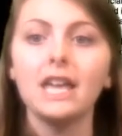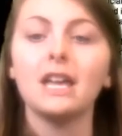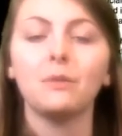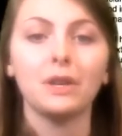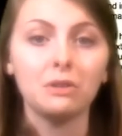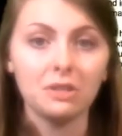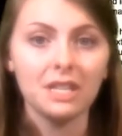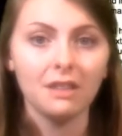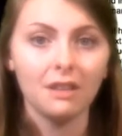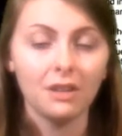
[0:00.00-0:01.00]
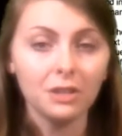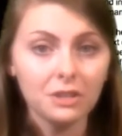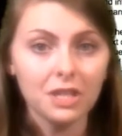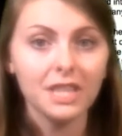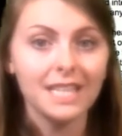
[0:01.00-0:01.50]
and we
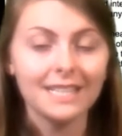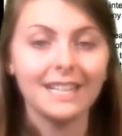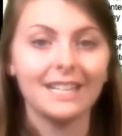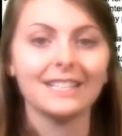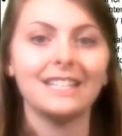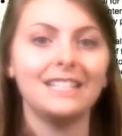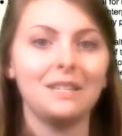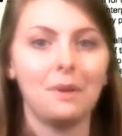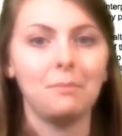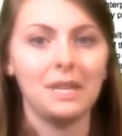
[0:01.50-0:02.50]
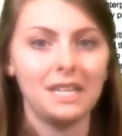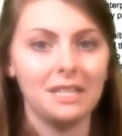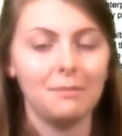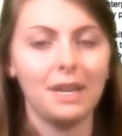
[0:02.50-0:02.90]
cultured these cells in DEMA medium,